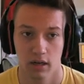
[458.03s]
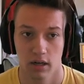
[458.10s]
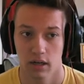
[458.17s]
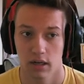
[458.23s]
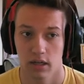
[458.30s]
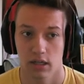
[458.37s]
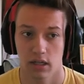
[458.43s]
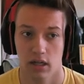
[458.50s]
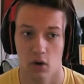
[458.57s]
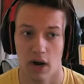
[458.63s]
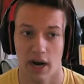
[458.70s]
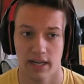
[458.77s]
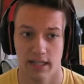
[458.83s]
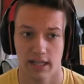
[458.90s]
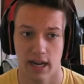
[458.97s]
so
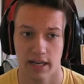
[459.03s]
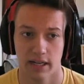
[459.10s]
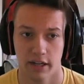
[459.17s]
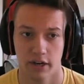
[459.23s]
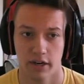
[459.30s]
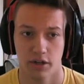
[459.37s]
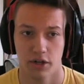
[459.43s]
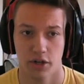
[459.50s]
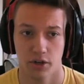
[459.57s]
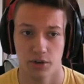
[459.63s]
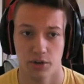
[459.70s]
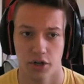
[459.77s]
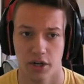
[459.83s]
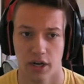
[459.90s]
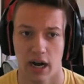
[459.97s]
I decide here to
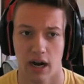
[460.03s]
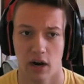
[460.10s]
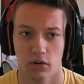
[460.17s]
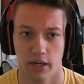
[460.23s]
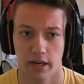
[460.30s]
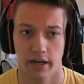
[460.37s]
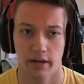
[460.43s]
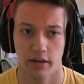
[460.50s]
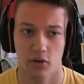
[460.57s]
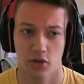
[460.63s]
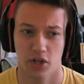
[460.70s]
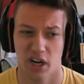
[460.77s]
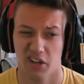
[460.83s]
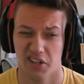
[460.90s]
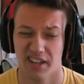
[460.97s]
U-turn out into
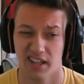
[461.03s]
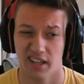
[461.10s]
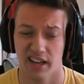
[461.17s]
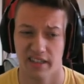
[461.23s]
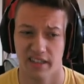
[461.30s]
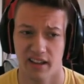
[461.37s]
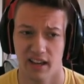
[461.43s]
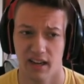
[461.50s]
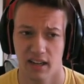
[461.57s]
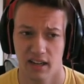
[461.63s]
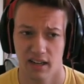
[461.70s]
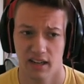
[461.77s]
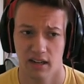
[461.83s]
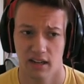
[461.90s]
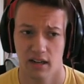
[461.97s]
Jellicent, I think.
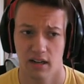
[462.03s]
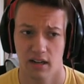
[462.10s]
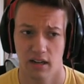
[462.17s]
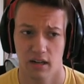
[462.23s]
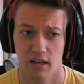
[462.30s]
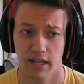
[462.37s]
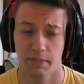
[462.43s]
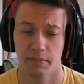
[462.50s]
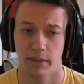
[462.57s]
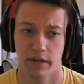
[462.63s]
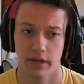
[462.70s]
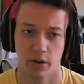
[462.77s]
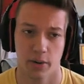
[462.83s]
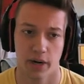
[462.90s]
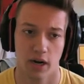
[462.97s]
Yep,
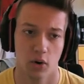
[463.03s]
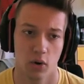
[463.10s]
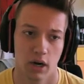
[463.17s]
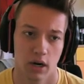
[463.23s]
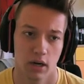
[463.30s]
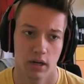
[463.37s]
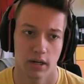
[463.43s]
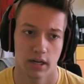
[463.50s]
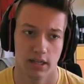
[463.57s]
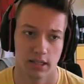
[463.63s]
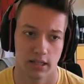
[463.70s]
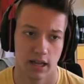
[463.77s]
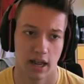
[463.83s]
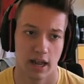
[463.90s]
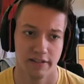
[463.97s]
there we go, because
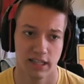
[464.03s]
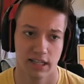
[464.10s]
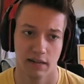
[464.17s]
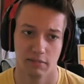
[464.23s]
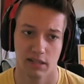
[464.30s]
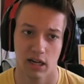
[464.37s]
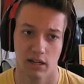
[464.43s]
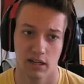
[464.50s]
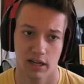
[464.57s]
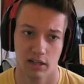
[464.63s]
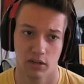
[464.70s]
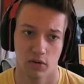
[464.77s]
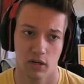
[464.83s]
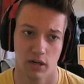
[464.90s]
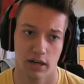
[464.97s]
Heavy Slam's not gonna
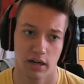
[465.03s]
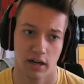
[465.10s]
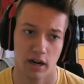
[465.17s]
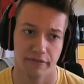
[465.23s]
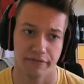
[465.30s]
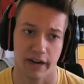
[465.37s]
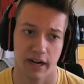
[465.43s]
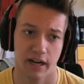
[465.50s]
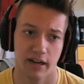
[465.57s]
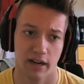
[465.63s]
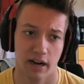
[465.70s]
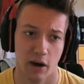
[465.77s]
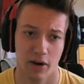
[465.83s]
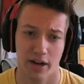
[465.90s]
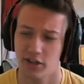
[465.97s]
do enough, and
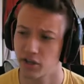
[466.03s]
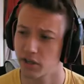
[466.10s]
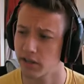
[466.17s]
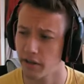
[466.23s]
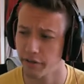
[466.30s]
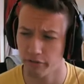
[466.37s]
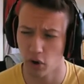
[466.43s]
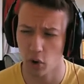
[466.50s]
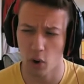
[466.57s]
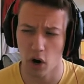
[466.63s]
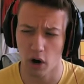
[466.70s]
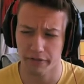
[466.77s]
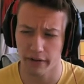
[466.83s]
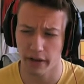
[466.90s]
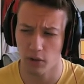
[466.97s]
now I just throw
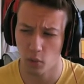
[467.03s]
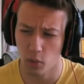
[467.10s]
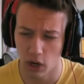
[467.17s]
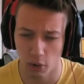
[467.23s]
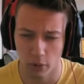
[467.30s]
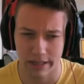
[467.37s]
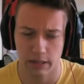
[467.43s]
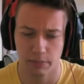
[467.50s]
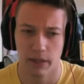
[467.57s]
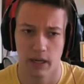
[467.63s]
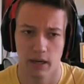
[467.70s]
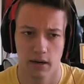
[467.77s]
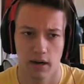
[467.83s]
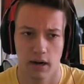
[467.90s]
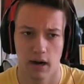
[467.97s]
off a Will-O-Wisp
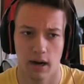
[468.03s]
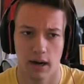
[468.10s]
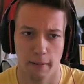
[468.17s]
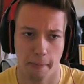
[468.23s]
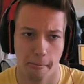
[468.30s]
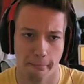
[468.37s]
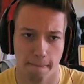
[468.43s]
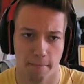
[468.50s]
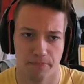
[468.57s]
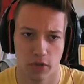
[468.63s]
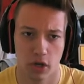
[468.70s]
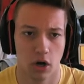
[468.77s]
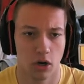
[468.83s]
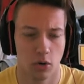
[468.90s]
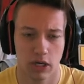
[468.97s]
on
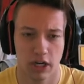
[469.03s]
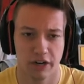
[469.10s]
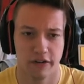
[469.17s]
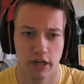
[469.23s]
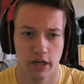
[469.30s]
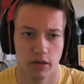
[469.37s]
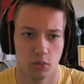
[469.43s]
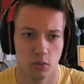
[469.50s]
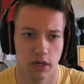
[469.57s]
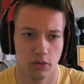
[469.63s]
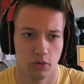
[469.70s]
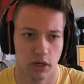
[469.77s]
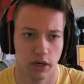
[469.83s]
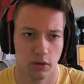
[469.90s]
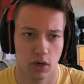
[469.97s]
whatever
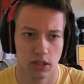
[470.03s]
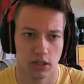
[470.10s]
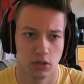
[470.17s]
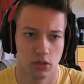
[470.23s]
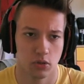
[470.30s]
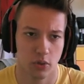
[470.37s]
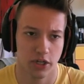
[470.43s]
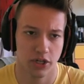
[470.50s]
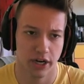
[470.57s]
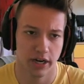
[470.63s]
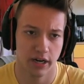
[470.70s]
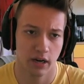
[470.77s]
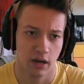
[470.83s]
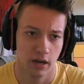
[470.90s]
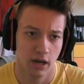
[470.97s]
he wants to switch
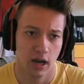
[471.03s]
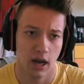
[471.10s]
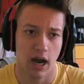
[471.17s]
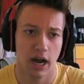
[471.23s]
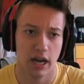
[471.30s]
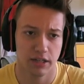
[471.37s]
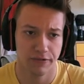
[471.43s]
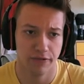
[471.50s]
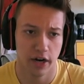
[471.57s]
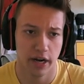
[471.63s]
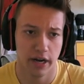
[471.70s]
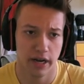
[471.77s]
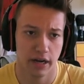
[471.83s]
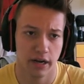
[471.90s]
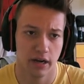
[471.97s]
in. Ice Fry,